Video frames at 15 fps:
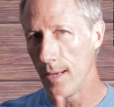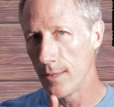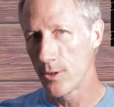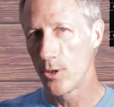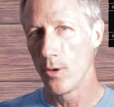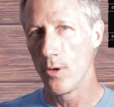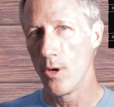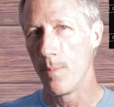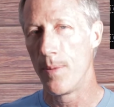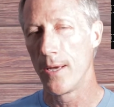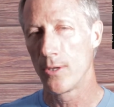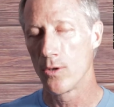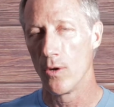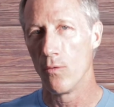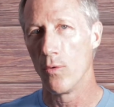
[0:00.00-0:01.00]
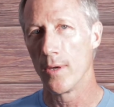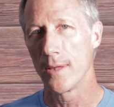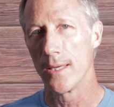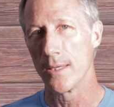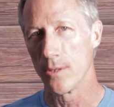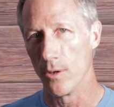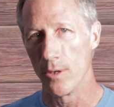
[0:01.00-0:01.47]
I'll show you a picture of what
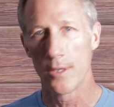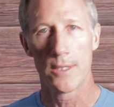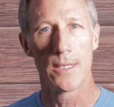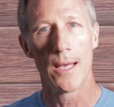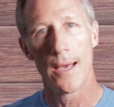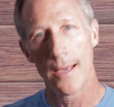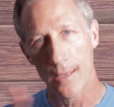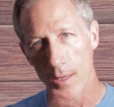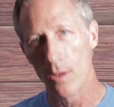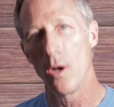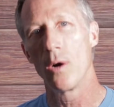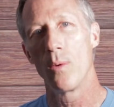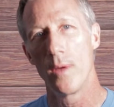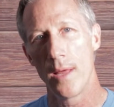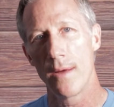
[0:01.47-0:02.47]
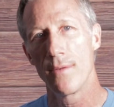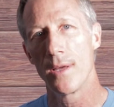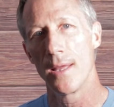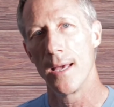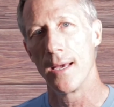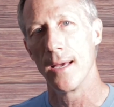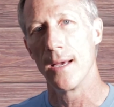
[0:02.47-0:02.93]
this looks like along with
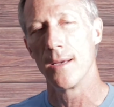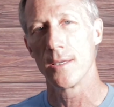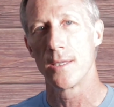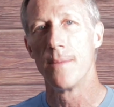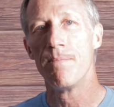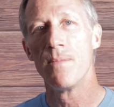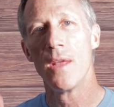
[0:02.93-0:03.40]
everything else.